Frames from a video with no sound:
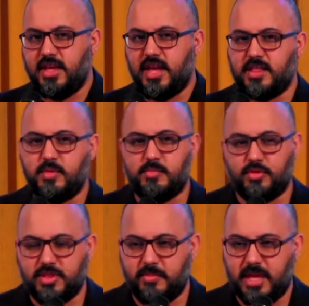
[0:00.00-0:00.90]
And then we
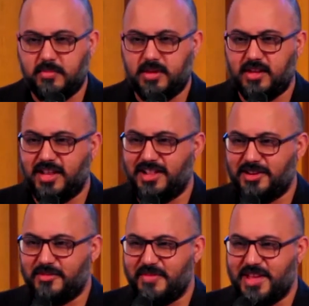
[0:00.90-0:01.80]
brought the baby in,
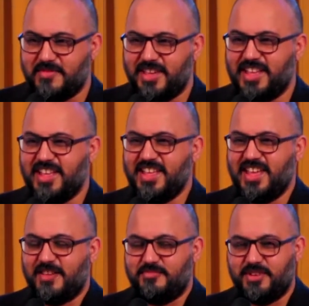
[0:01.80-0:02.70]
little baby,
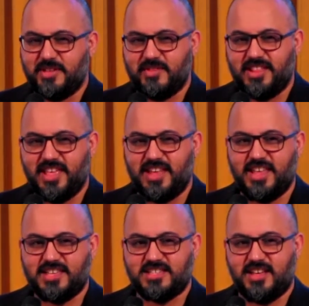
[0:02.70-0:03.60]
and put him in there
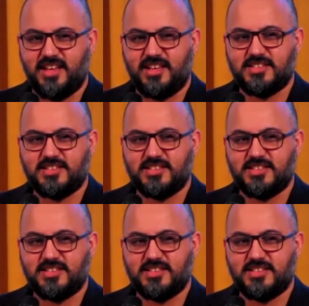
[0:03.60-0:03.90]
next to her.